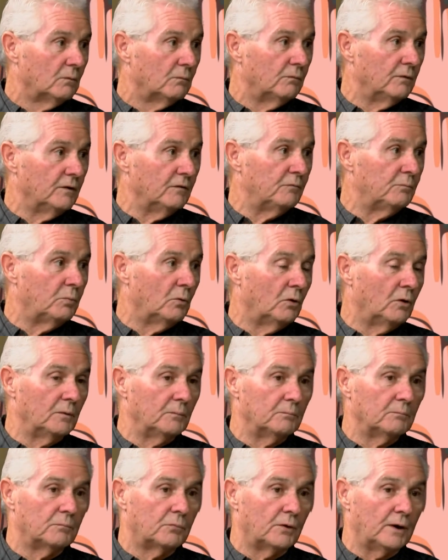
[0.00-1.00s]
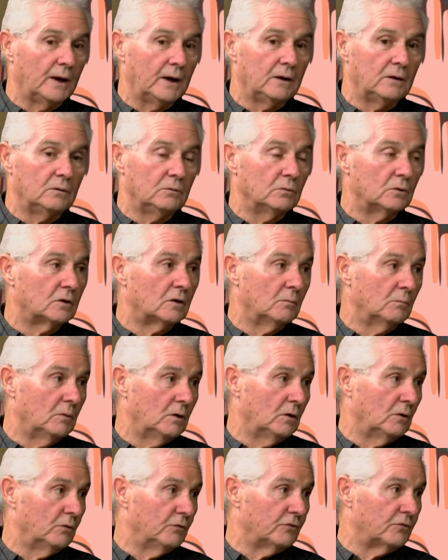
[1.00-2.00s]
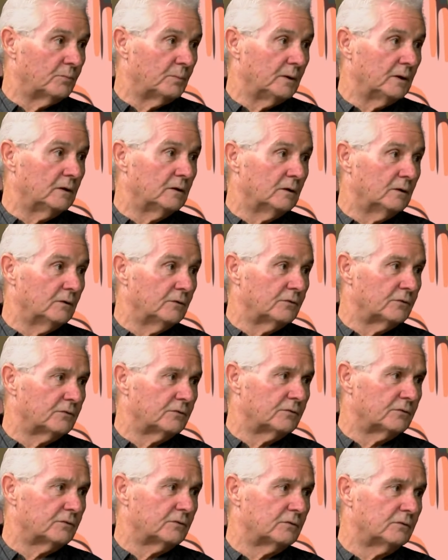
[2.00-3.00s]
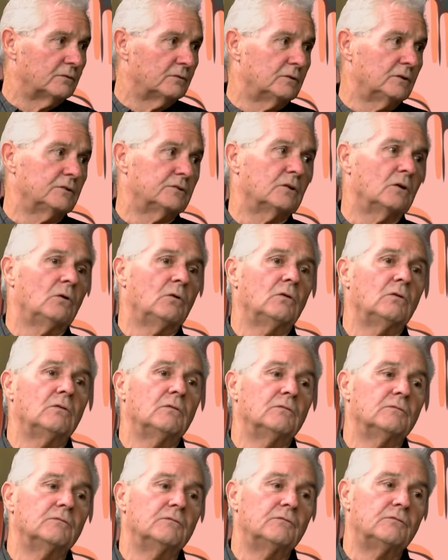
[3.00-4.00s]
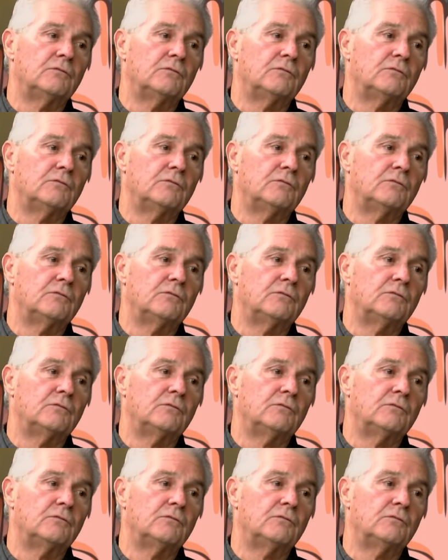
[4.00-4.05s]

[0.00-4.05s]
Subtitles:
We've bought brand new commodes because this whole